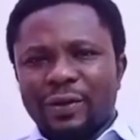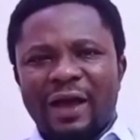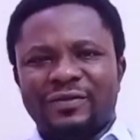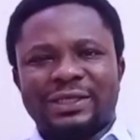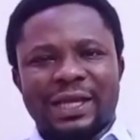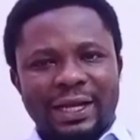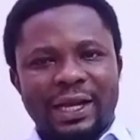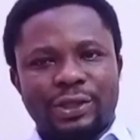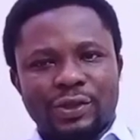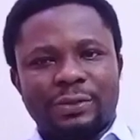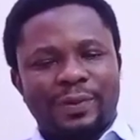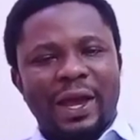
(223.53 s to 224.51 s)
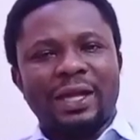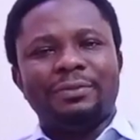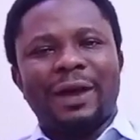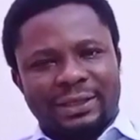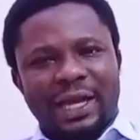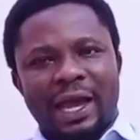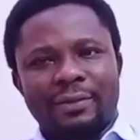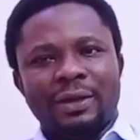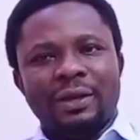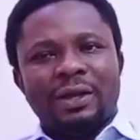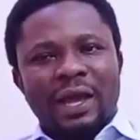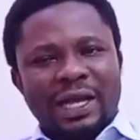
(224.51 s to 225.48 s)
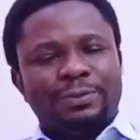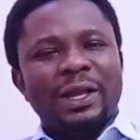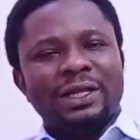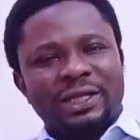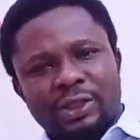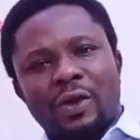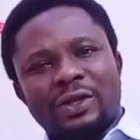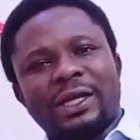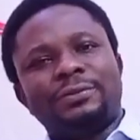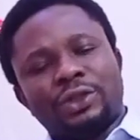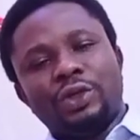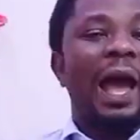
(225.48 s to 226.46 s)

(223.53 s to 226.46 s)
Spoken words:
why I've decided to spend my time explaining this concept to you.